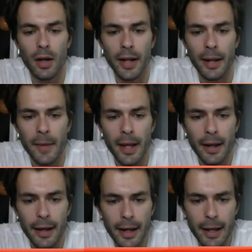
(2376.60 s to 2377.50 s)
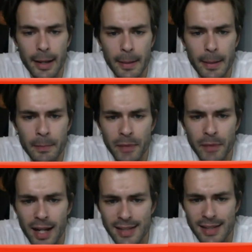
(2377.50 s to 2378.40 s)
Okay.
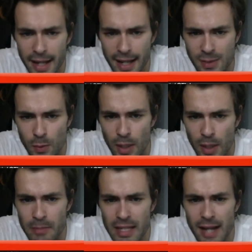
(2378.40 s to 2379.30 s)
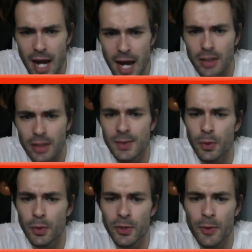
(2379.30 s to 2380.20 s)
Alexander asks, what media outlets
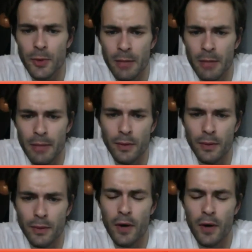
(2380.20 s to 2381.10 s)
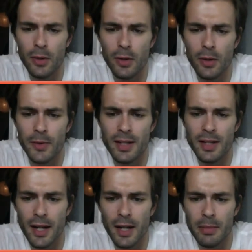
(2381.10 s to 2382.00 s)
would you recommend to follow the
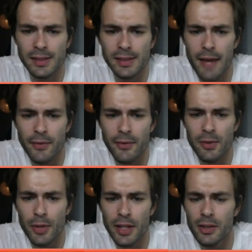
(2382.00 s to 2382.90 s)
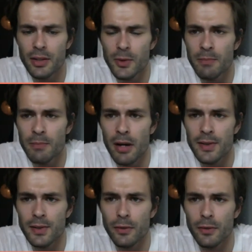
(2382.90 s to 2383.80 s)
developments after the breaking news
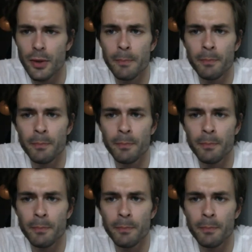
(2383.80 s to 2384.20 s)
part is over?